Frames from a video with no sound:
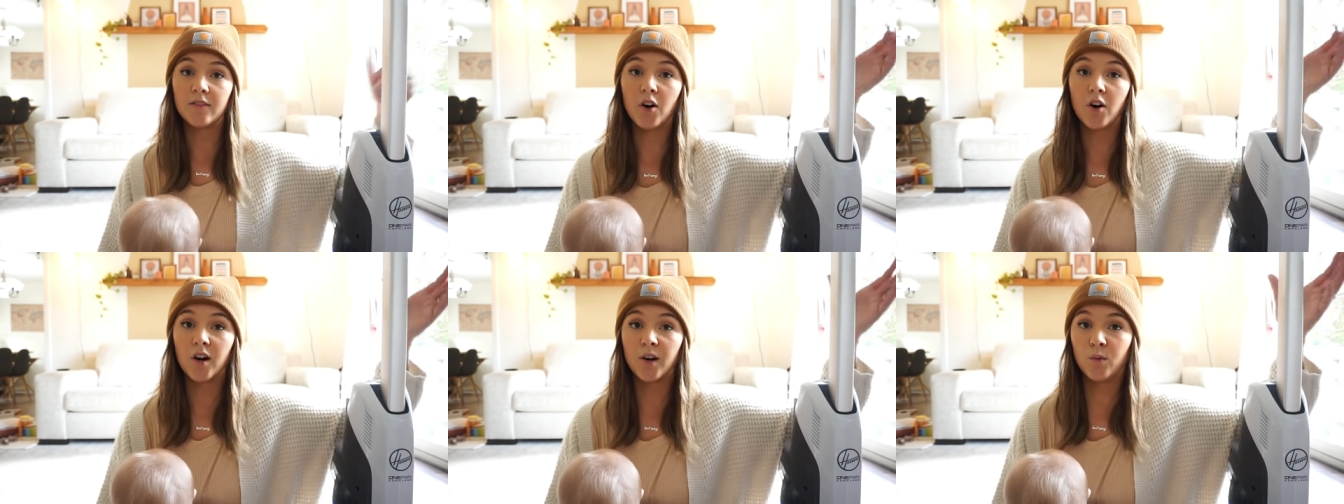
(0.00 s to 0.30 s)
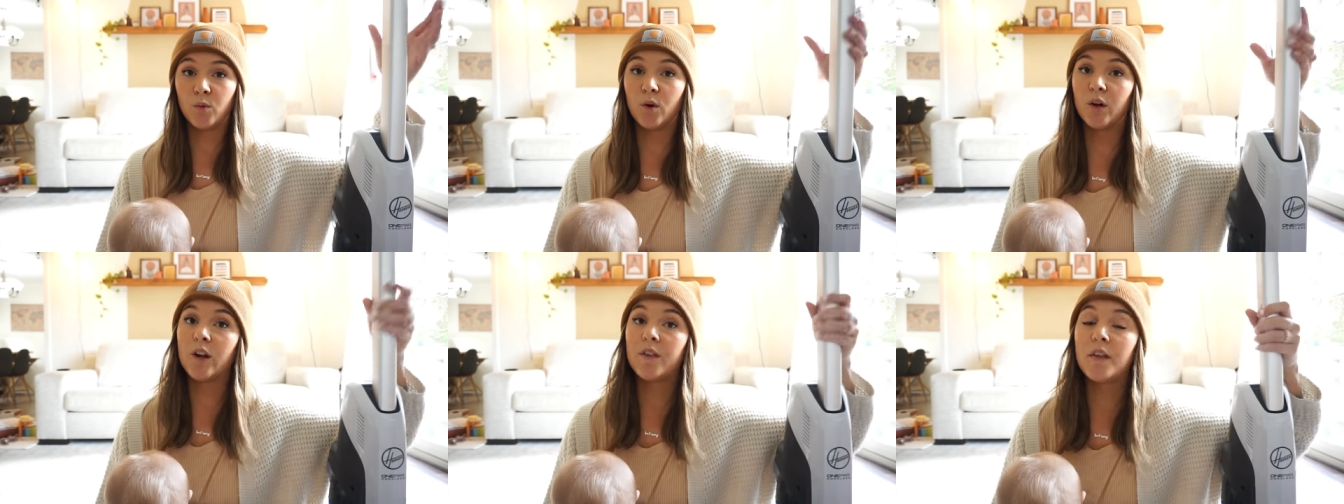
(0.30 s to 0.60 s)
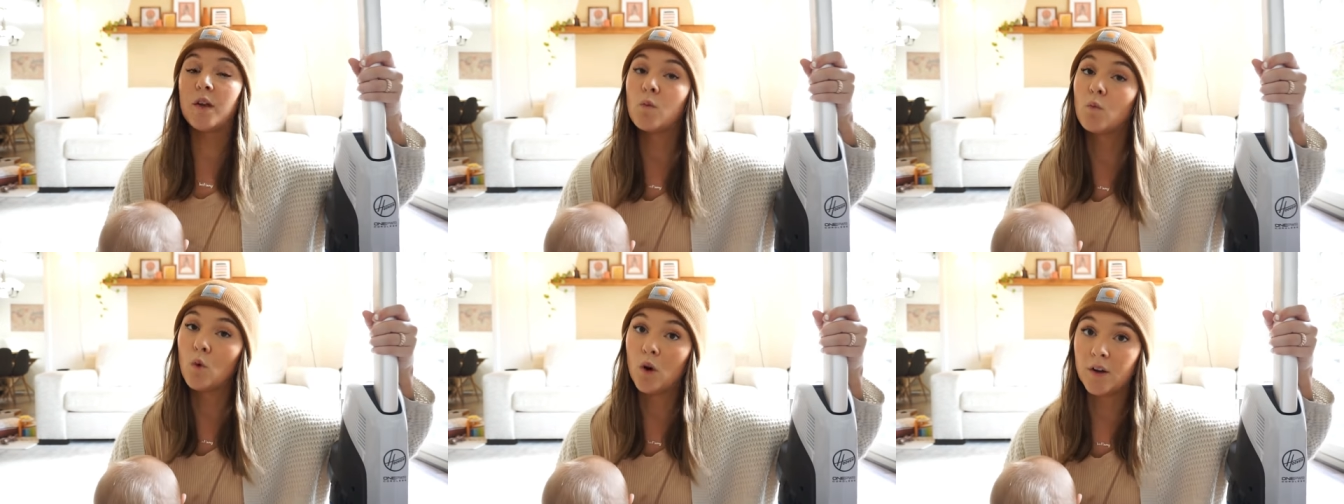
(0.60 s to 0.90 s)
hardwood and
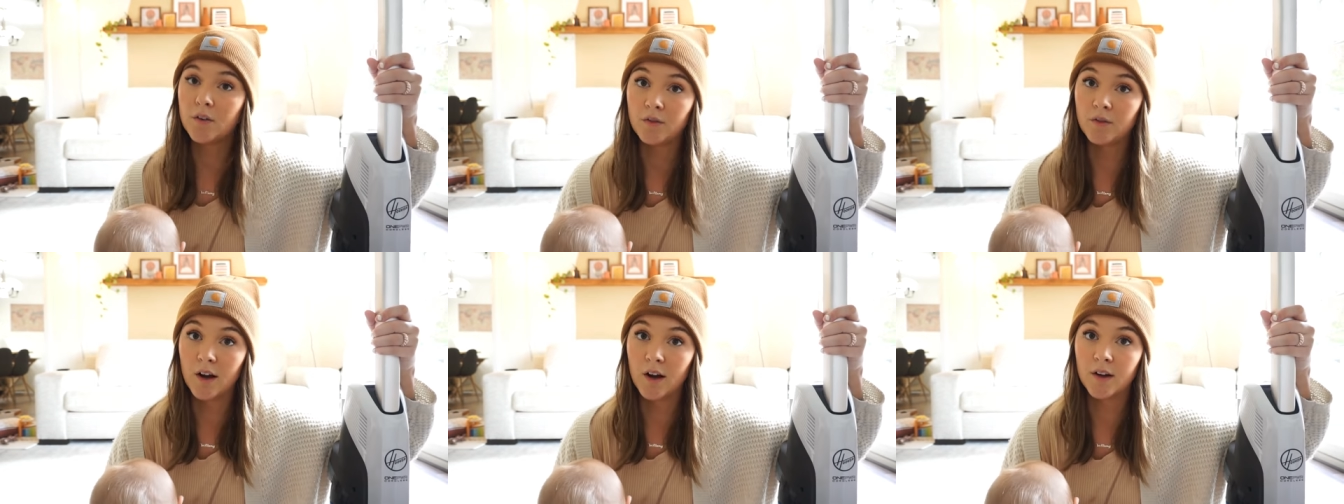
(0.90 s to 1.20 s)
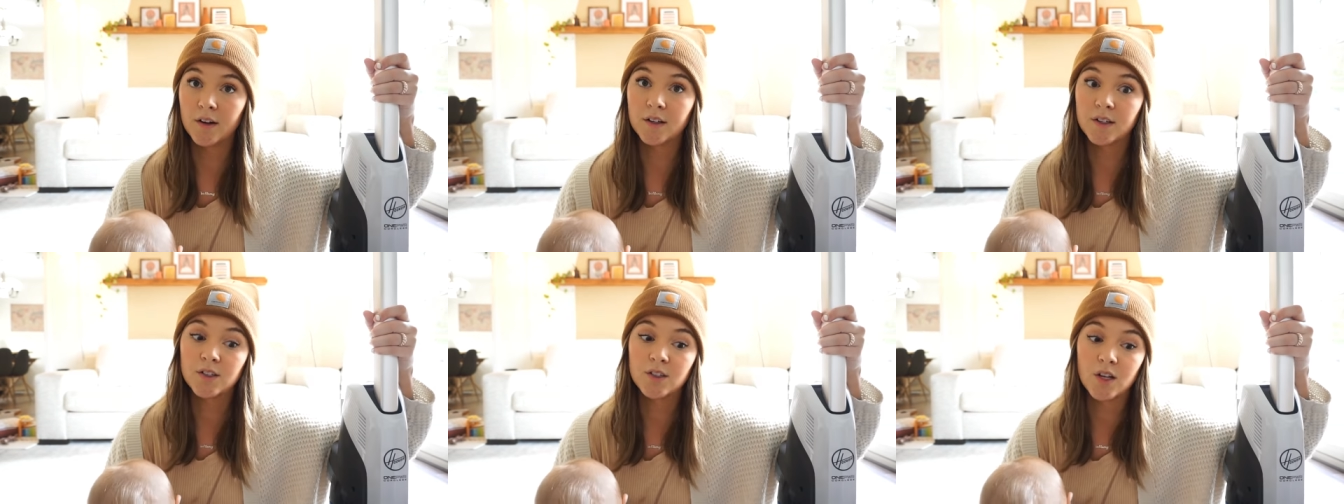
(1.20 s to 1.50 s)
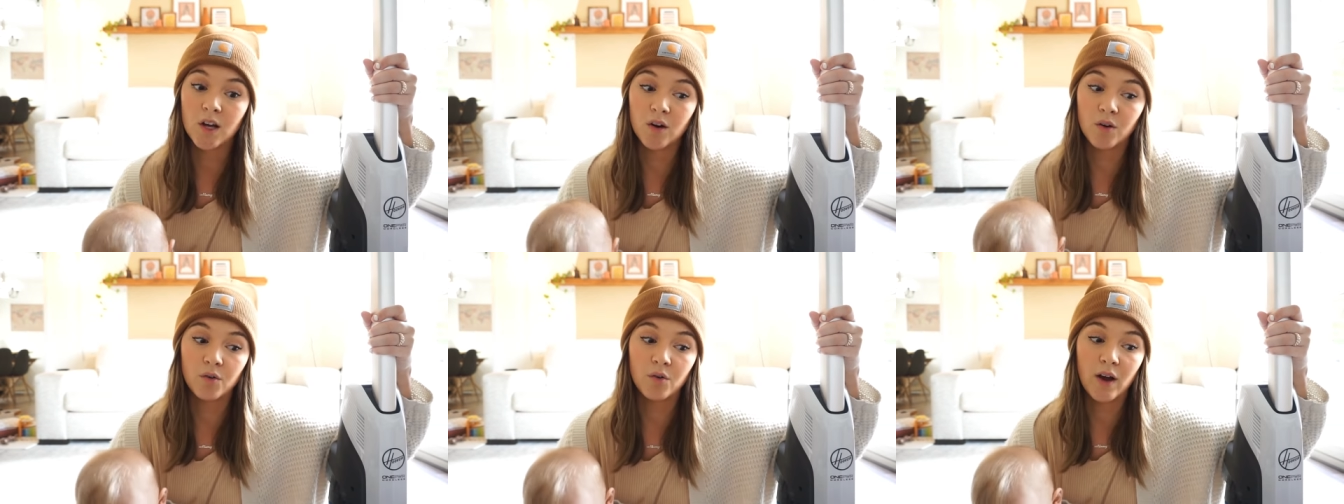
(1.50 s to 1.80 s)
then one rug
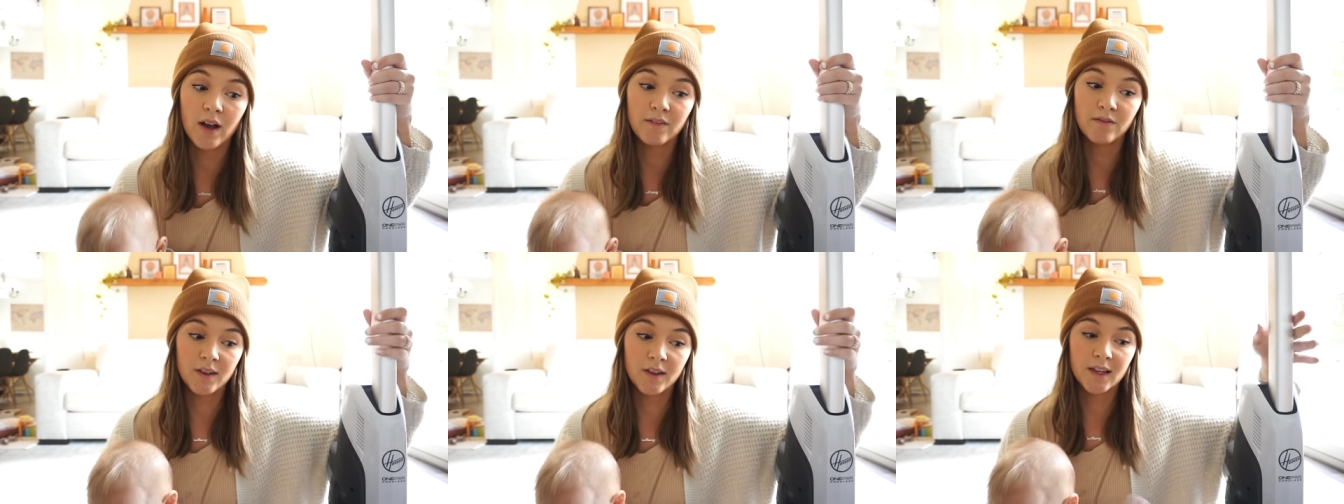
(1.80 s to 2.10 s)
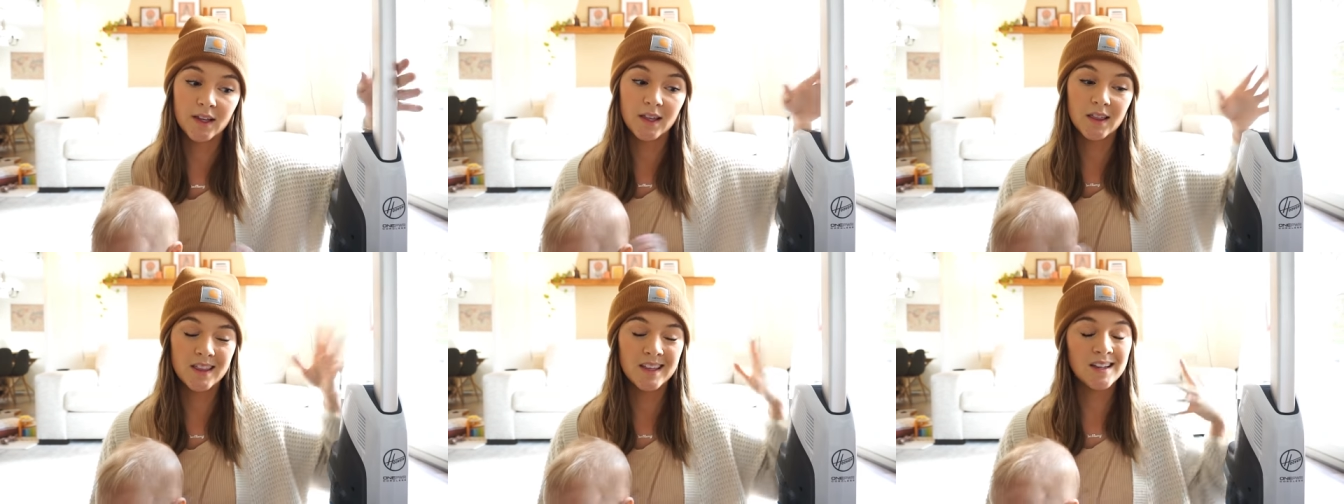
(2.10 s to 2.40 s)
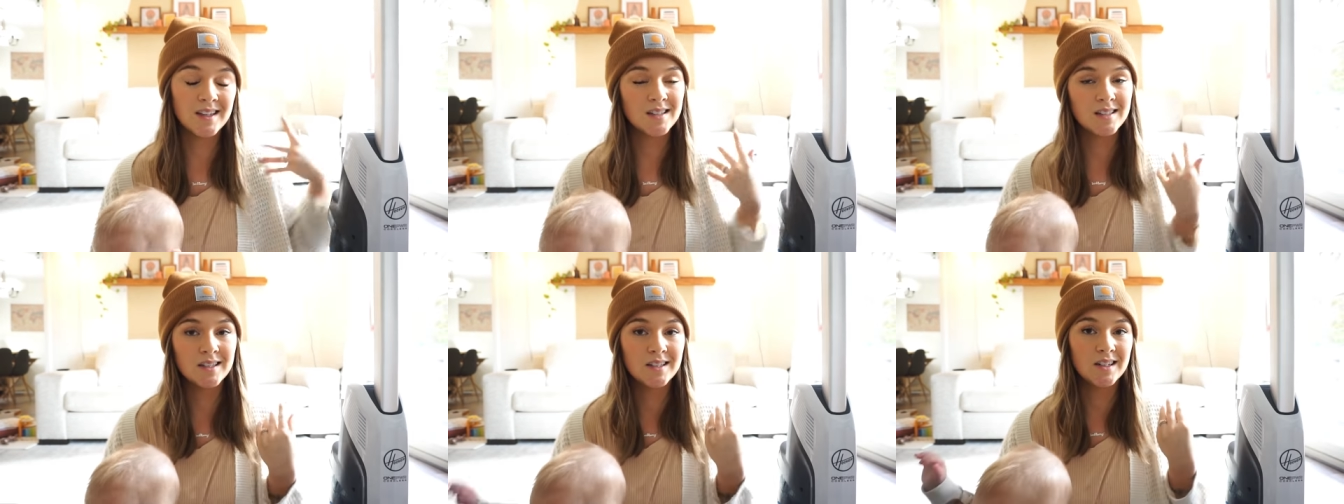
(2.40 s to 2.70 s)
so I feel like
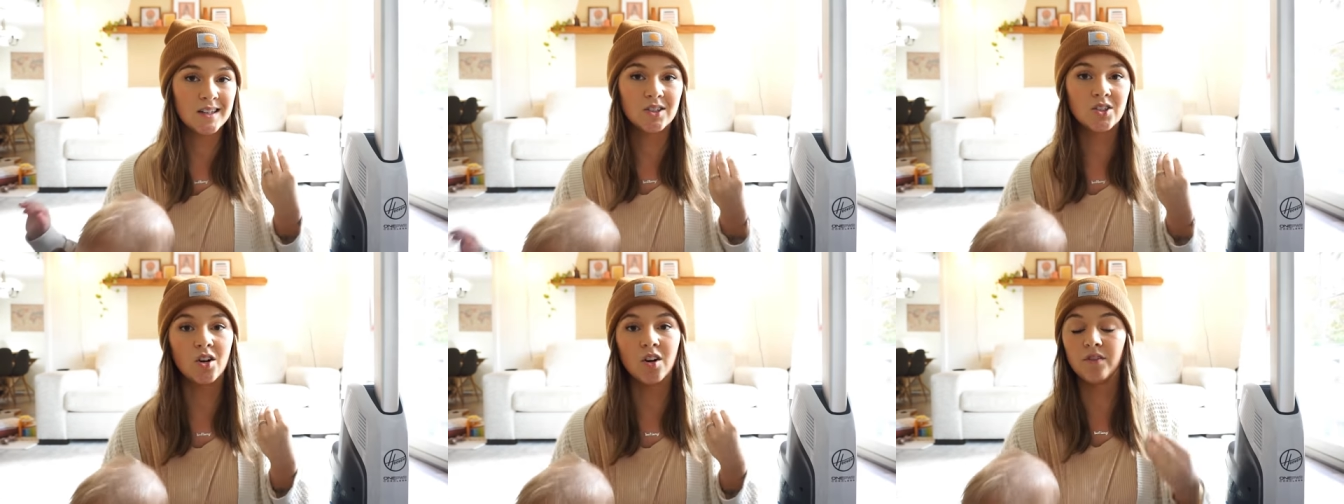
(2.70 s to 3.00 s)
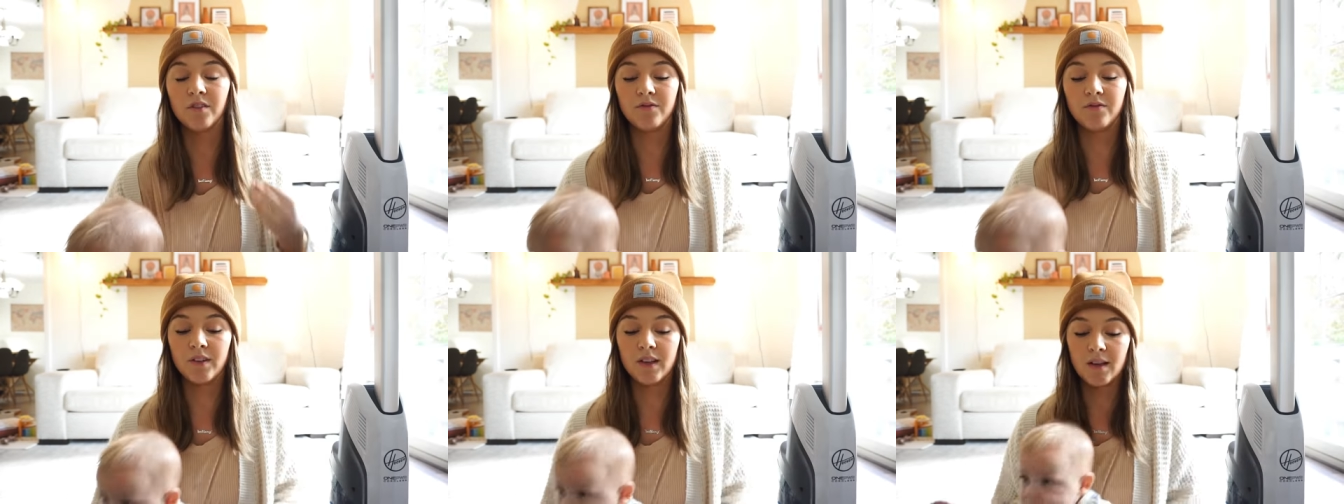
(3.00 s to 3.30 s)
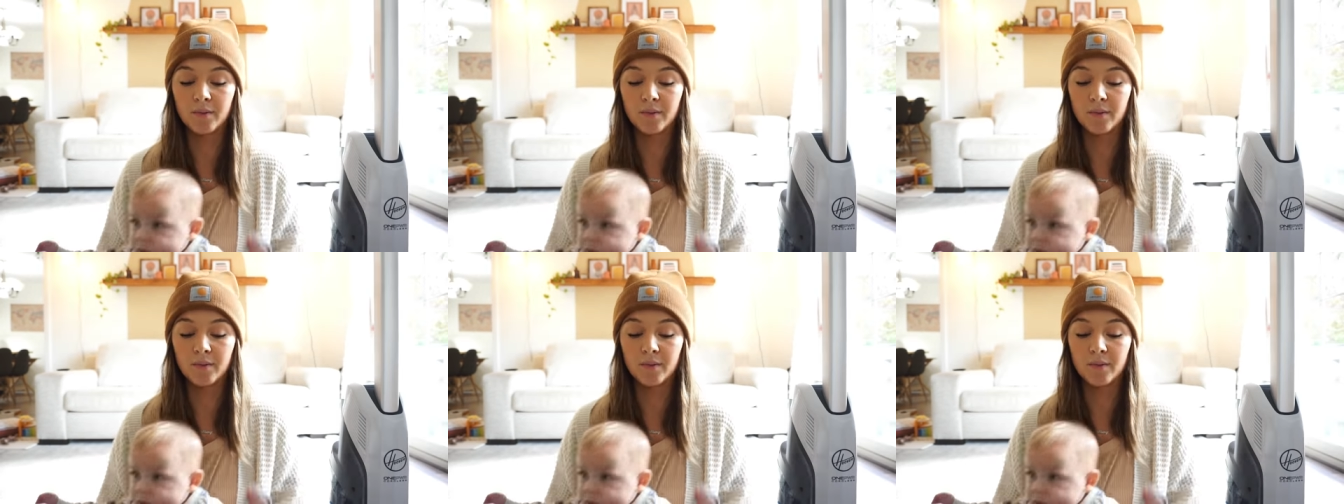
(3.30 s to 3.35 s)
things stick to our feet